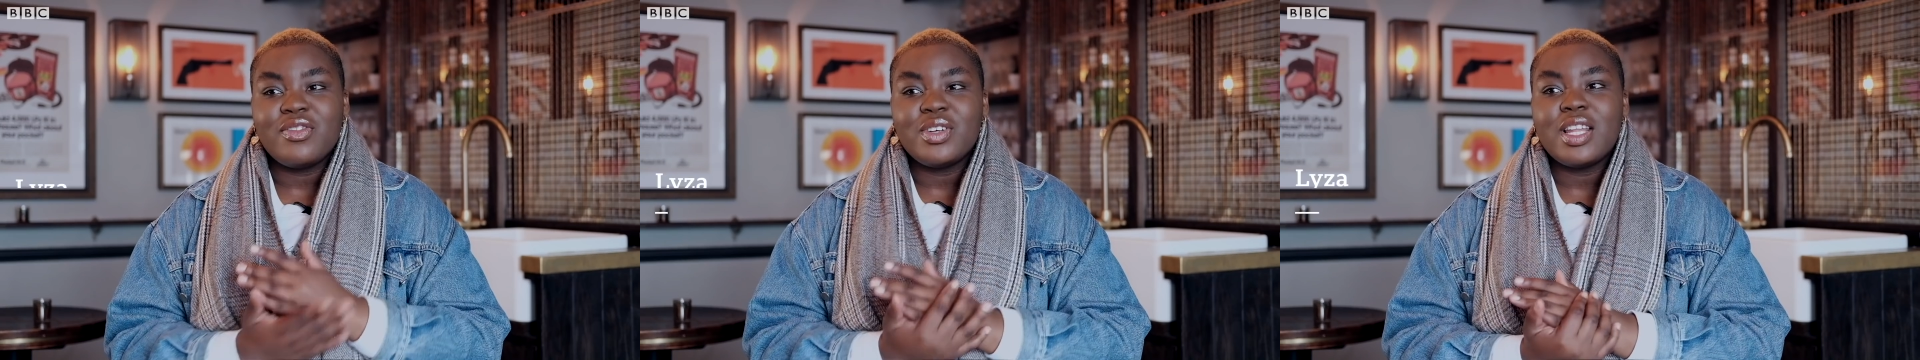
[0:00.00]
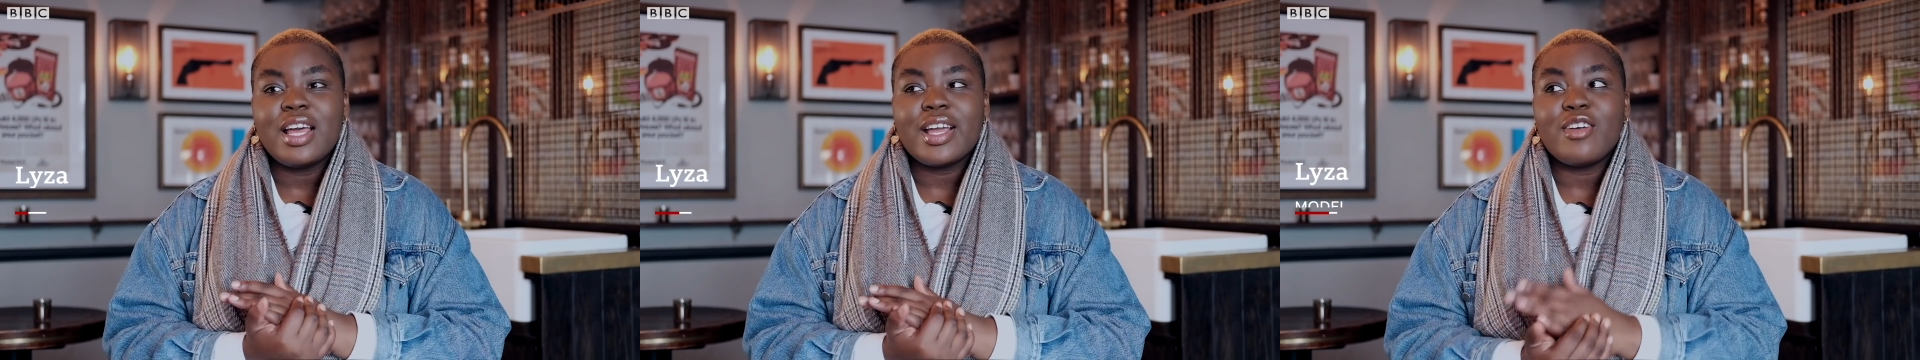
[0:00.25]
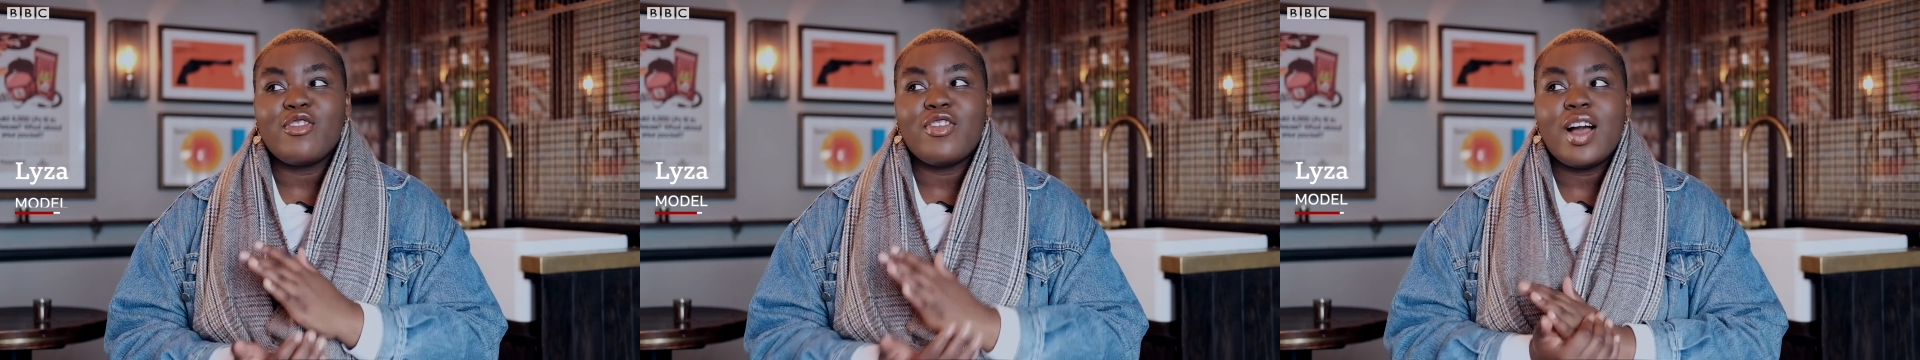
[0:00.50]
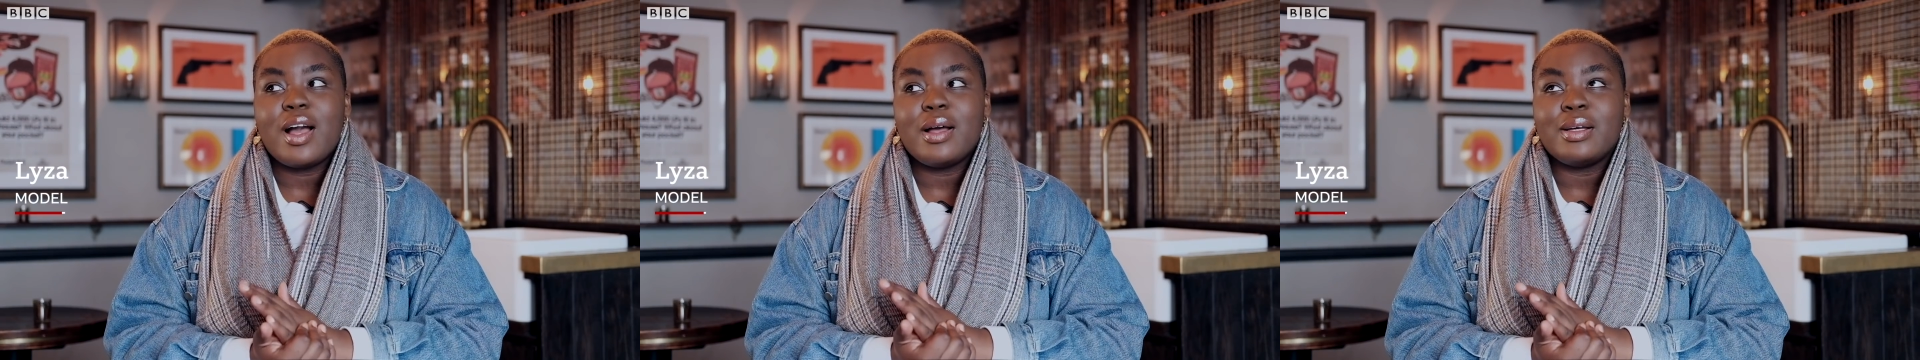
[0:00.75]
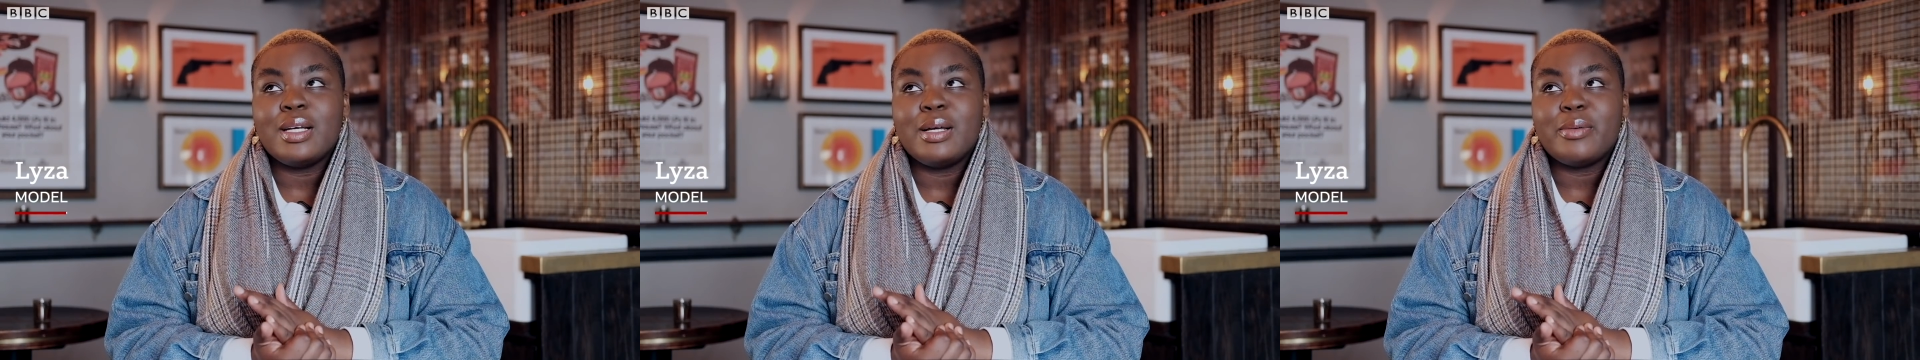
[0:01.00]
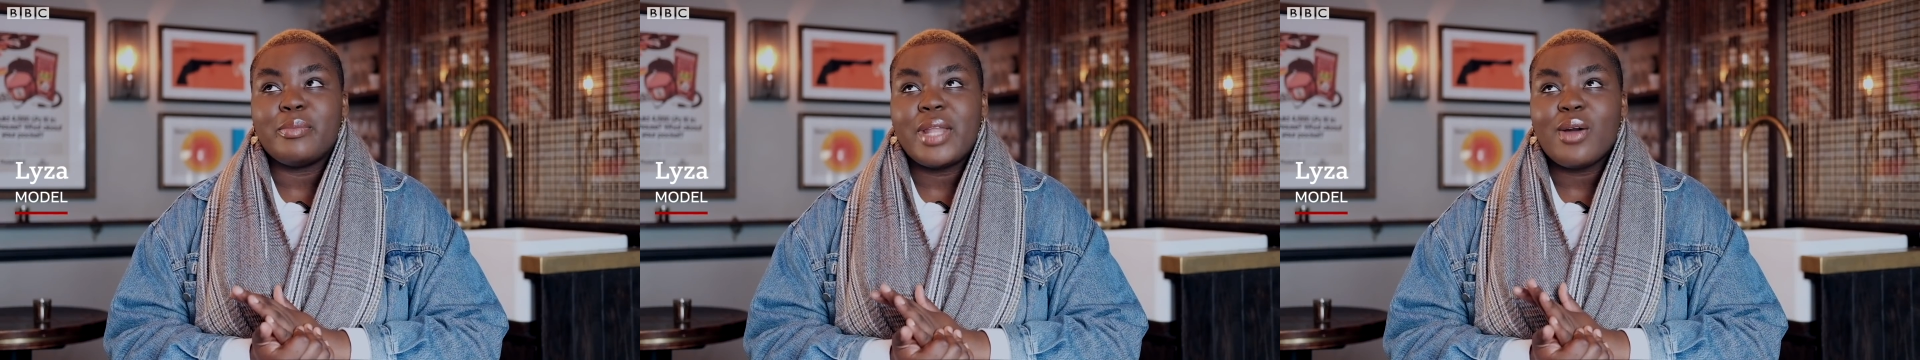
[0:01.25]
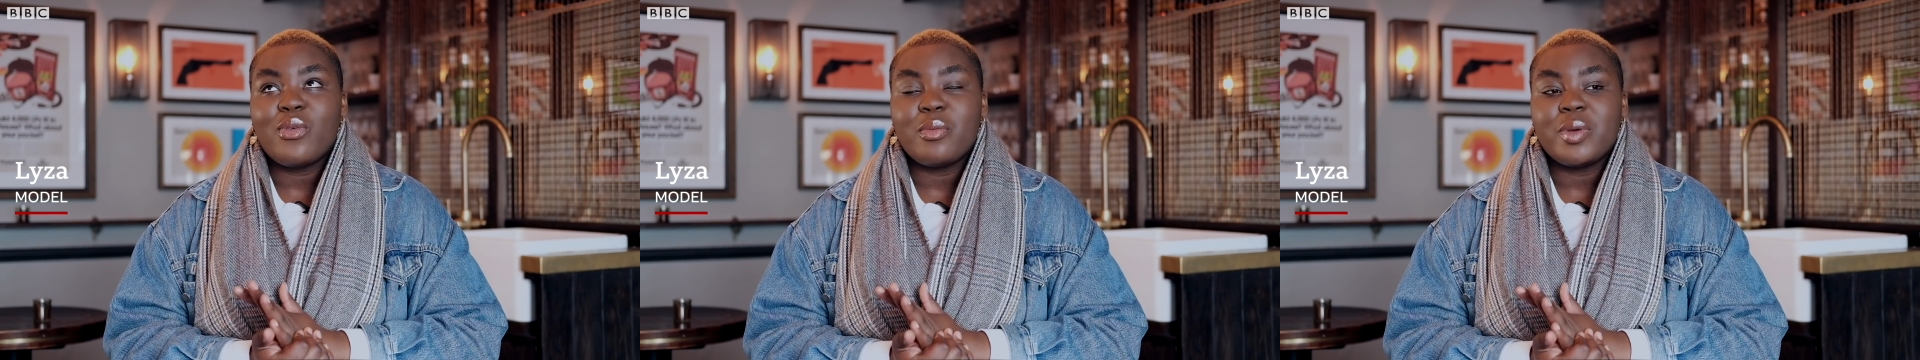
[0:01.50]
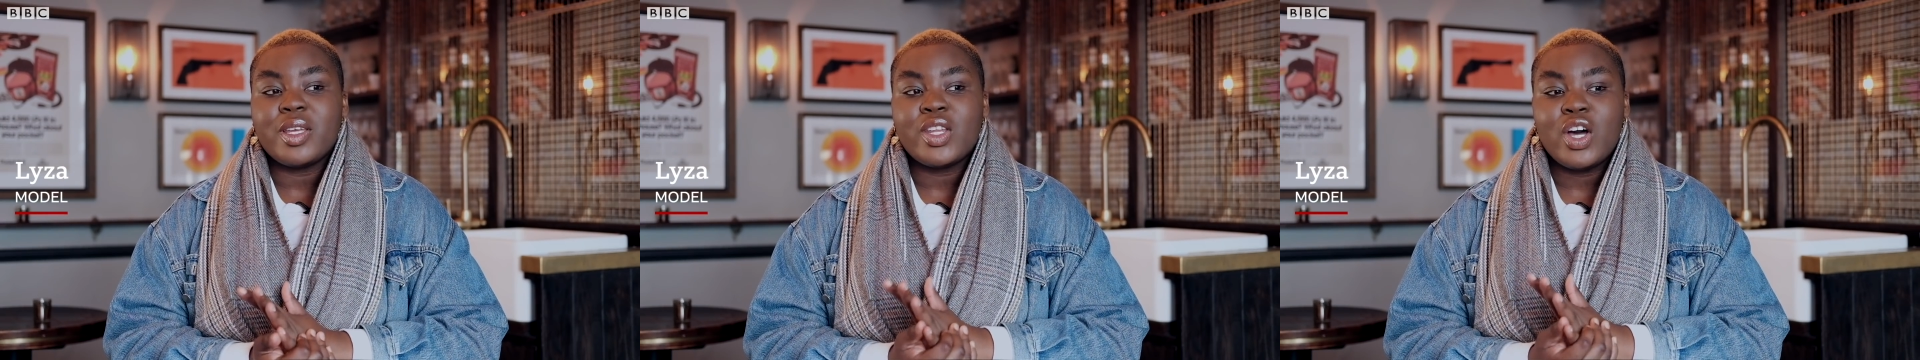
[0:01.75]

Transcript: feel like fat um, black women